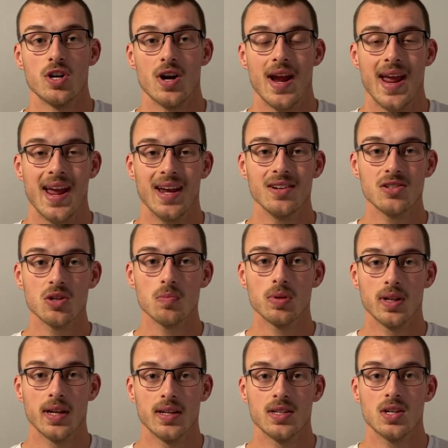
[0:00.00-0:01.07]
hands are
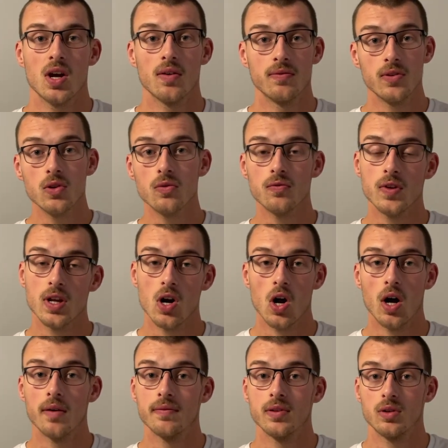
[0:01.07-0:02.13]
placed a few feet
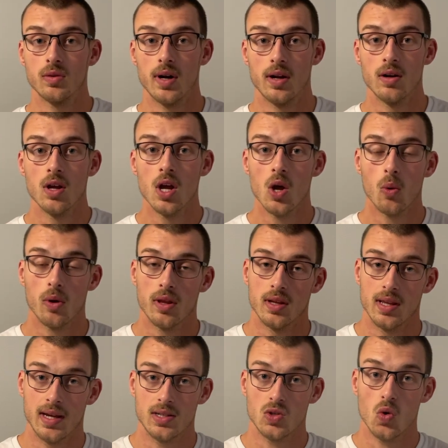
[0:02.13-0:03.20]
off the ground, whether
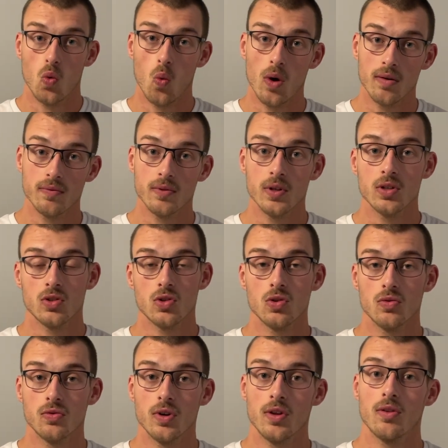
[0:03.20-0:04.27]
that's 1 foot, 2
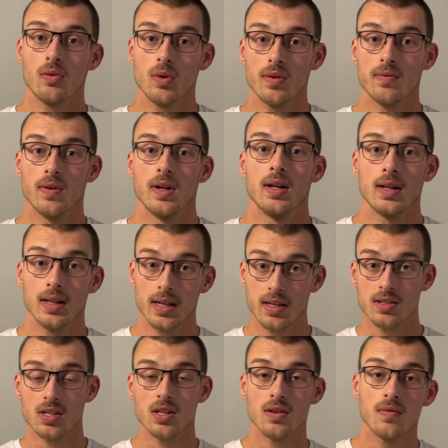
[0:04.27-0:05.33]
foot, 3 foot. Like you
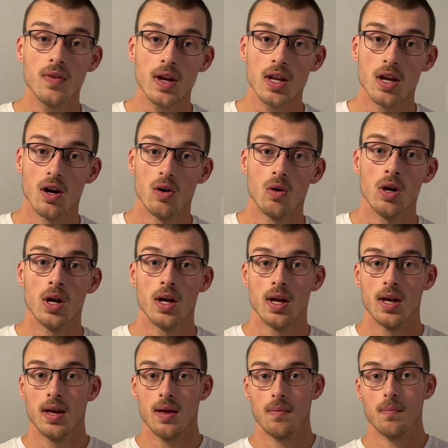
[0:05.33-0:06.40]
see in the video,
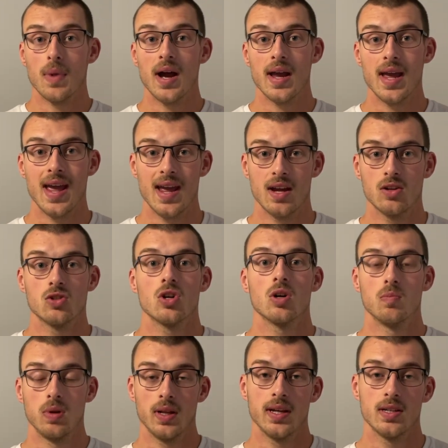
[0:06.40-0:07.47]
my hands are
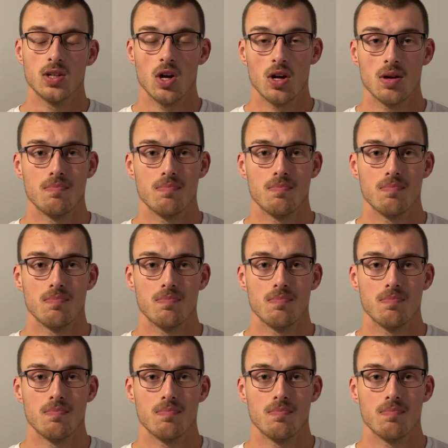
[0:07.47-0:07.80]
placed on a